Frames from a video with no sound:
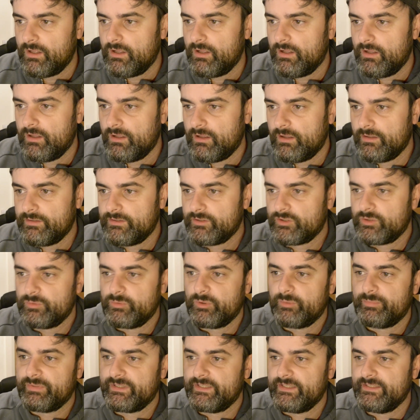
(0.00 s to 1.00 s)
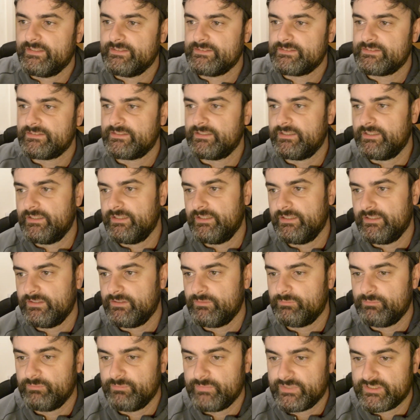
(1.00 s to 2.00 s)
They're coming up against
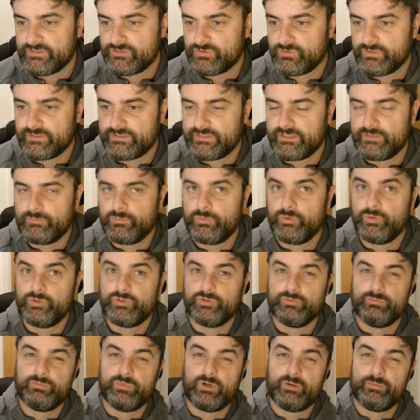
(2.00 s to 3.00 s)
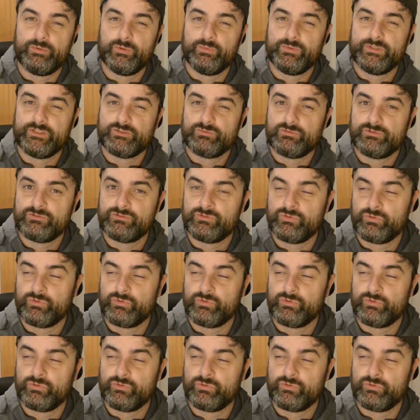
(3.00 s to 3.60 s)
a Minnesota team who should probably win this one,